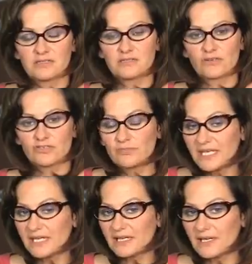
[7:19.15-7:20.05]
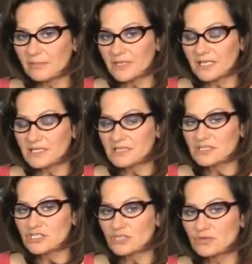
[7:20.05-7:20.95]
social media companies
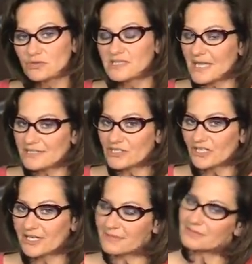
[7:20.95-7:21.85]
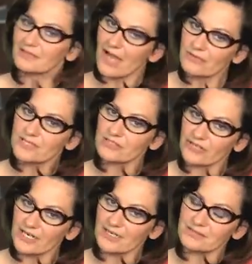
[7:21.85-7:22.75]
to censor his loudest
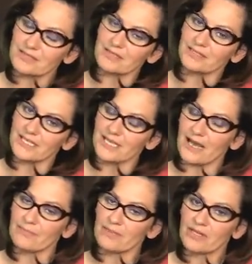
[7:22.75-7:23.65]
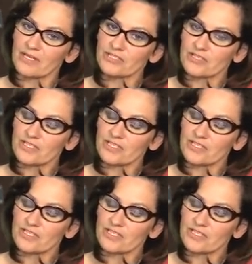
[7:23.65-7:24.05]
critics in the lead up to the